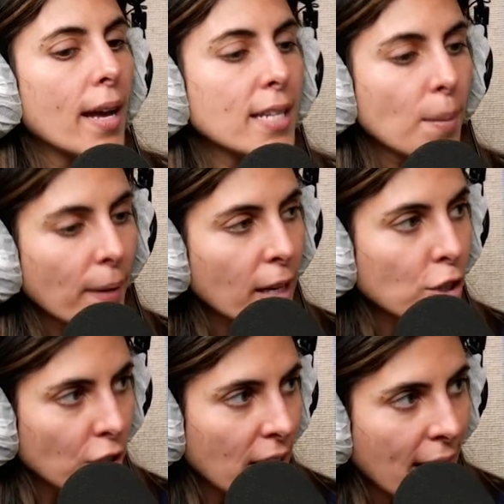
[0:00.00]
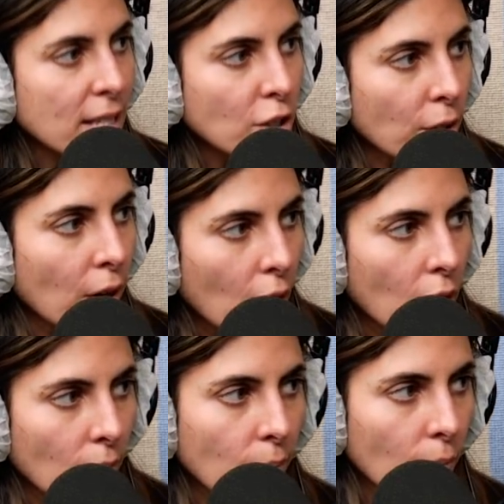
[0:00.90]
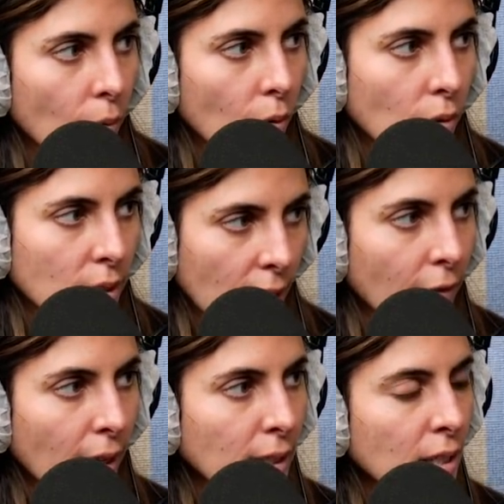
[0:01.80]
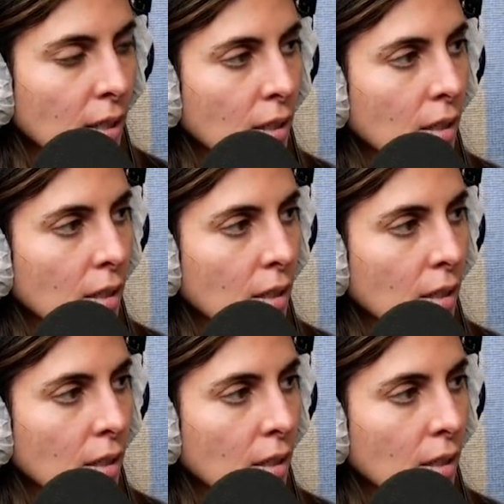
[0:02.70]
Is it because your tastes are different?